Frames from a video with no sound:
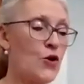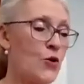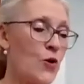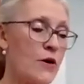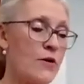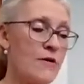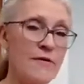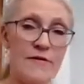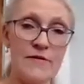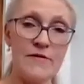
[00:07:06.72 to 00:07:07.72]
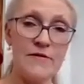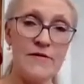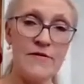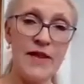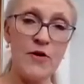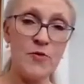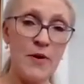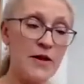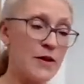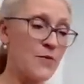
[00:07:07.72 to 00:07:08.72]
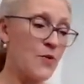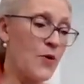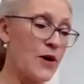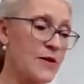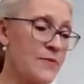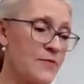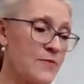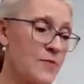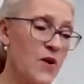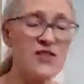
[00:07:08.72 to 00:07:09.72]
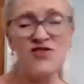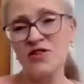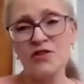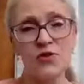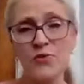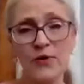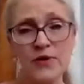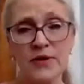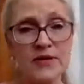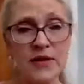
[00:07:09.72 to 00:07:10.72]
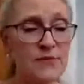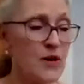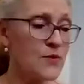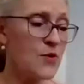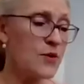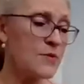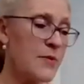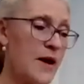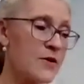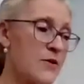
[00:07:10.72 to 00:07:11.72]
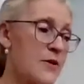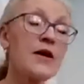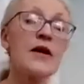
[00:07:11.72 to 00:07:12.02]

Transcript: your flower pot number 1. Actually, you could do both at the same time. It wouldn't matter.